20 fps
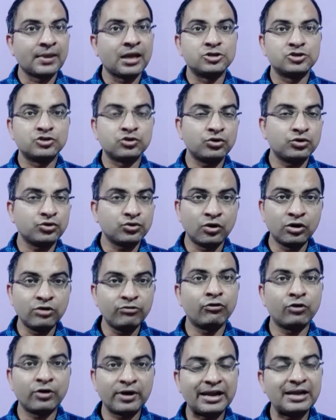So don't
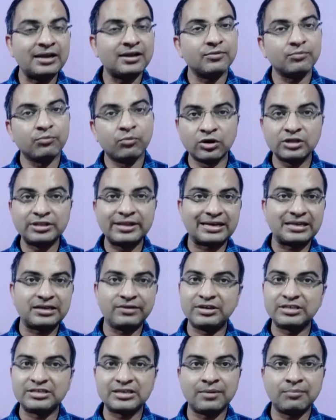forget, both
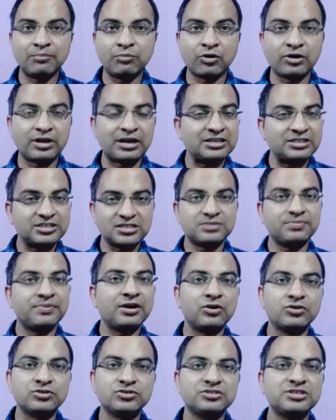activities are important. Just
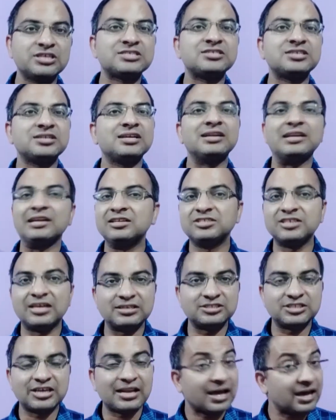because you just generated
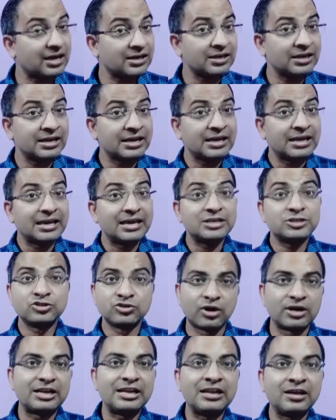challan is
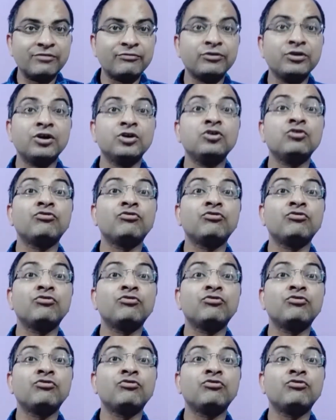not enough, you have to